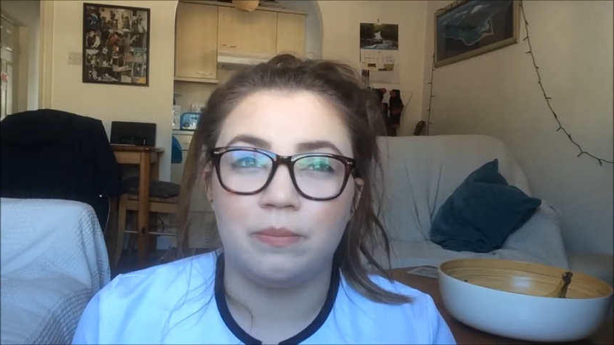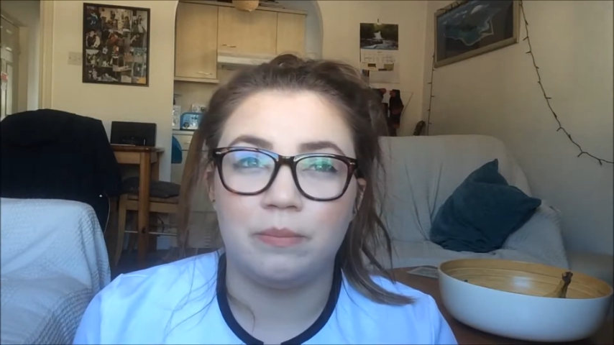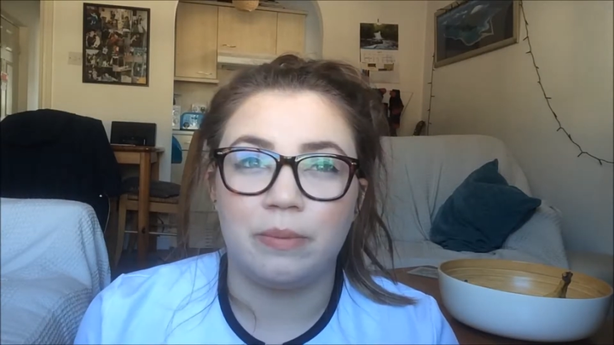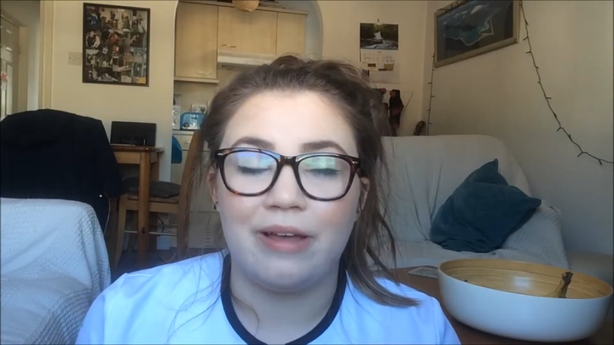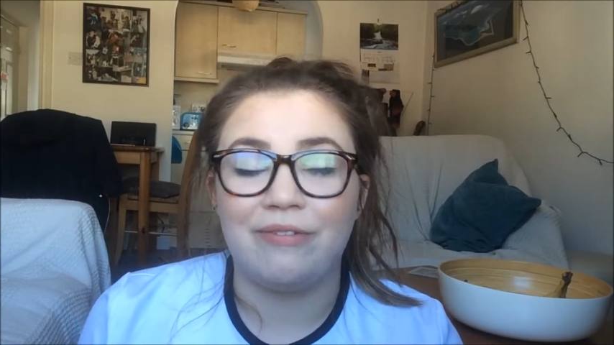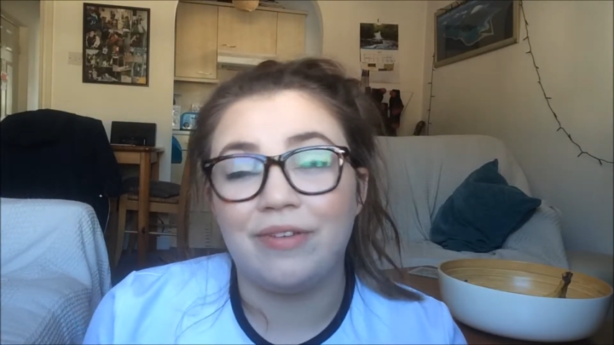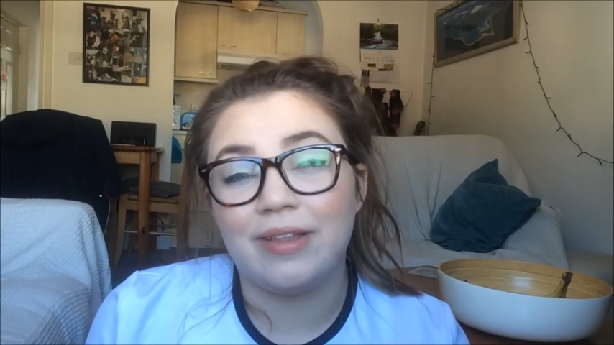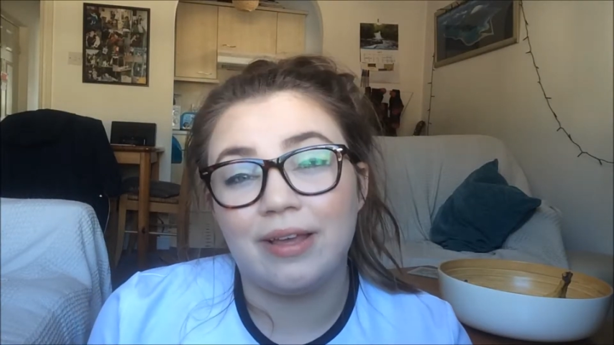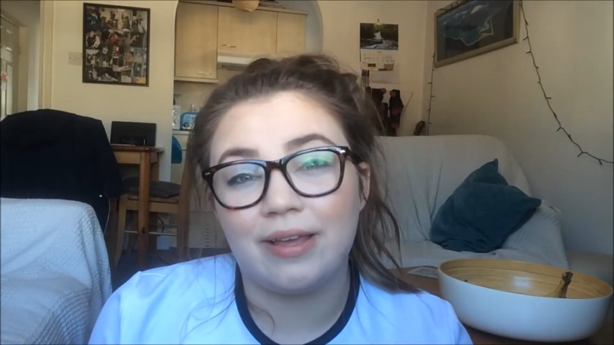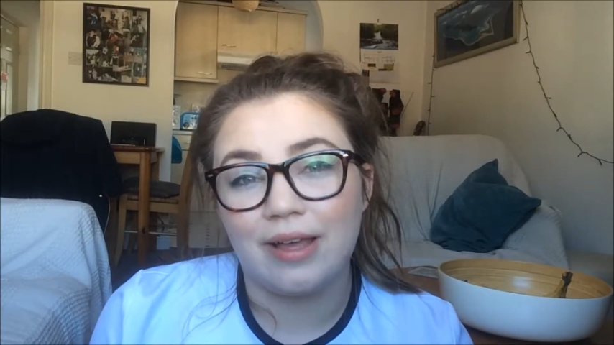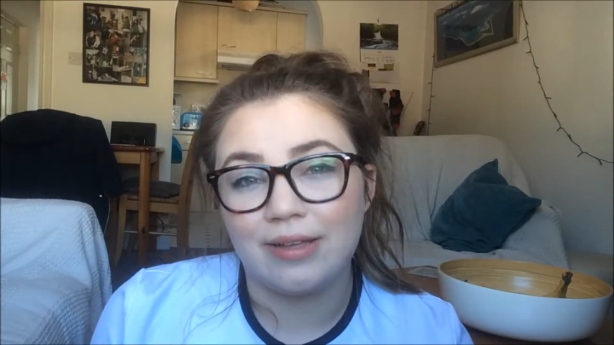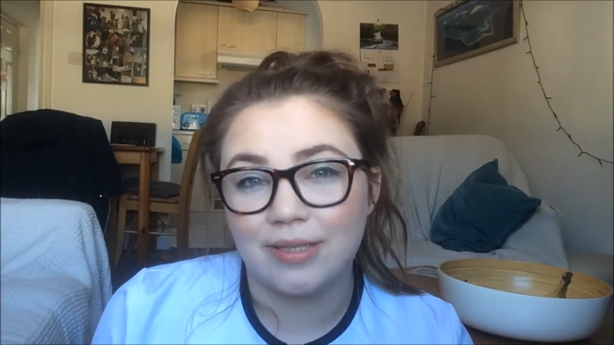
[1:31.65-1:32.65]
But I feel
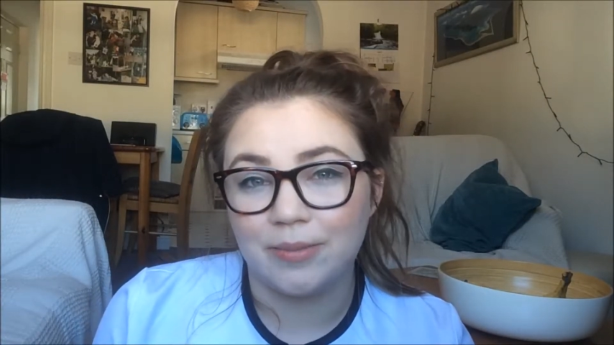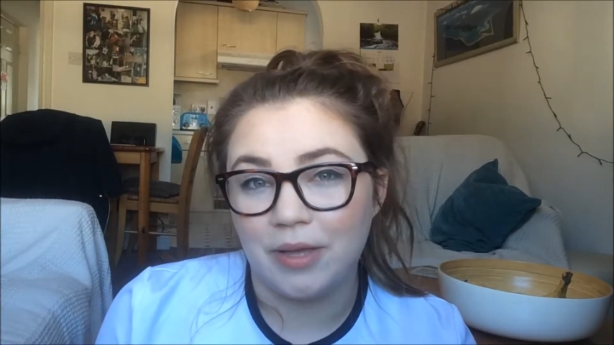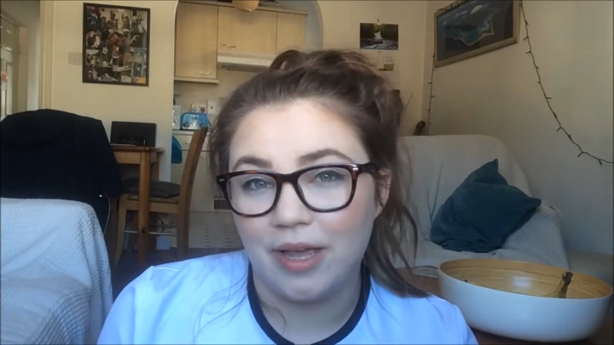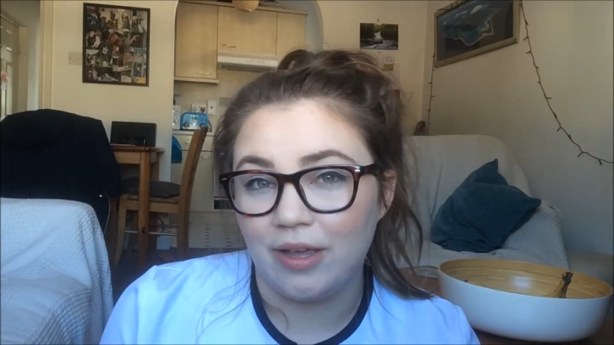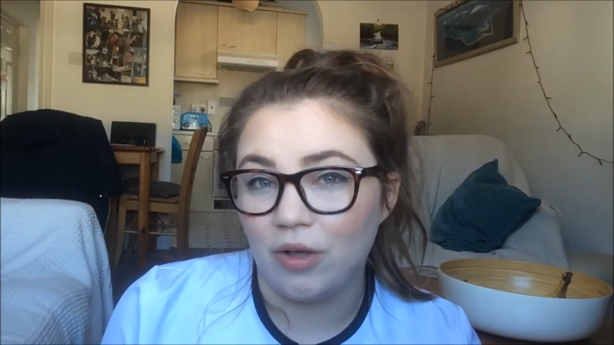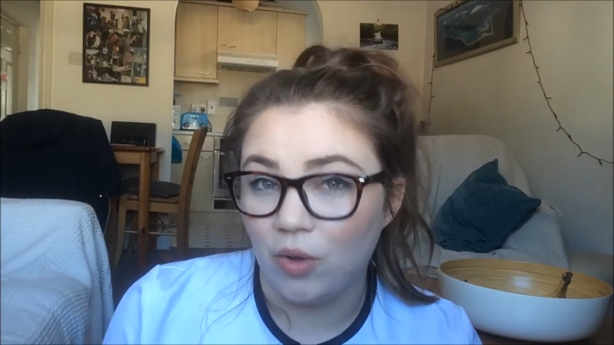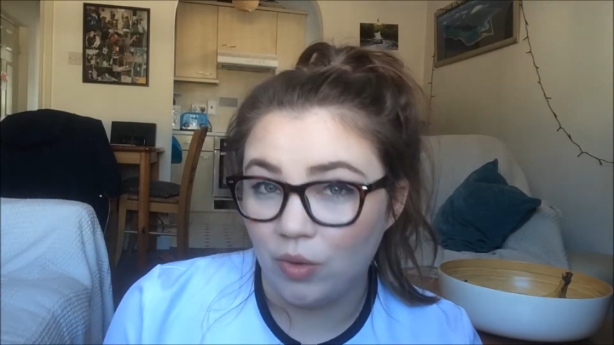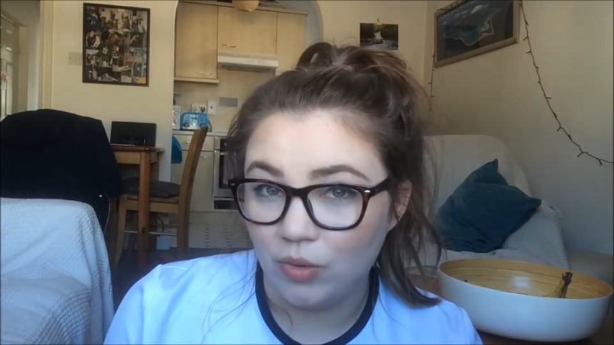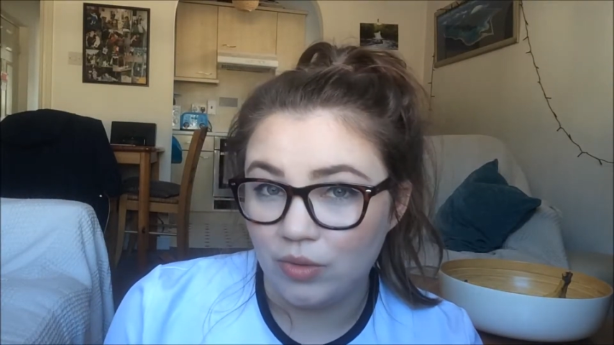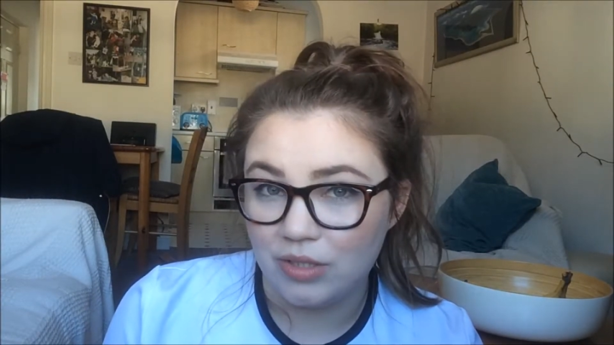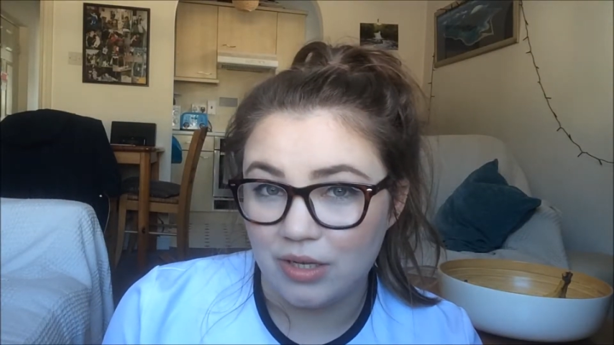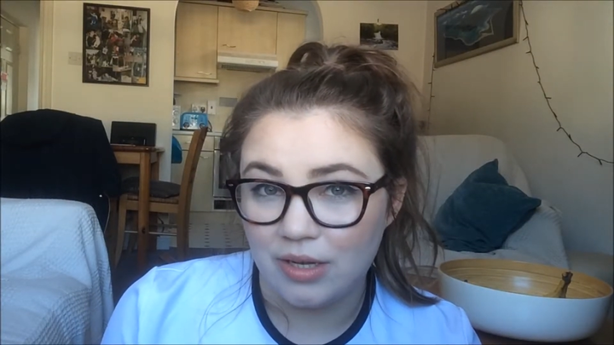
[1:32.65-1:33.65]
like as I'm getting
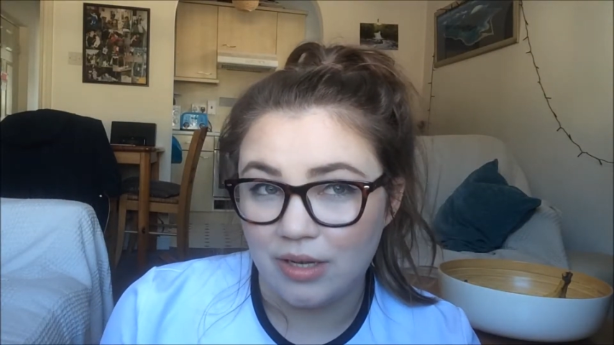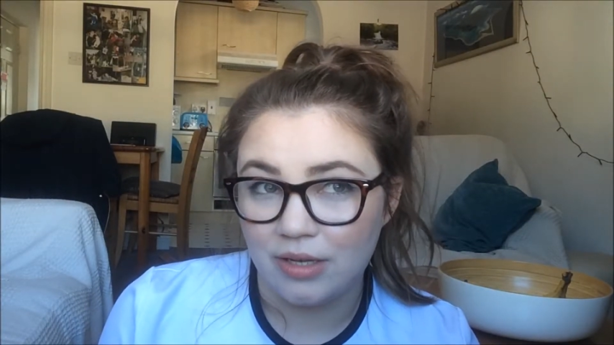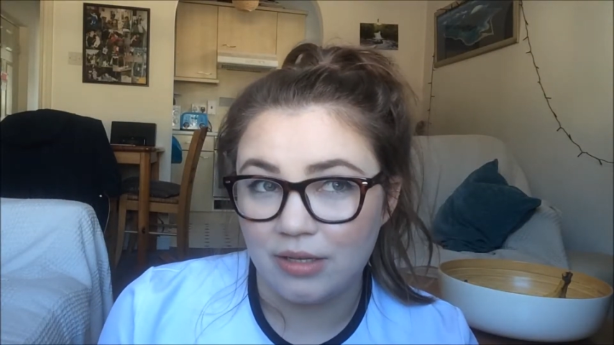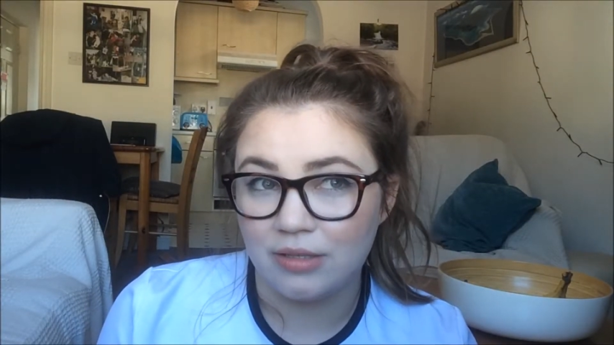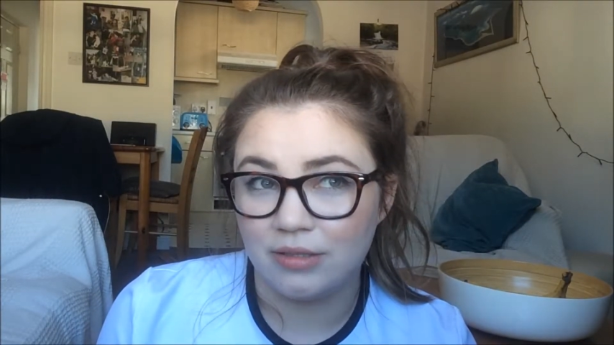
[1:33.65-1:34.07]
older,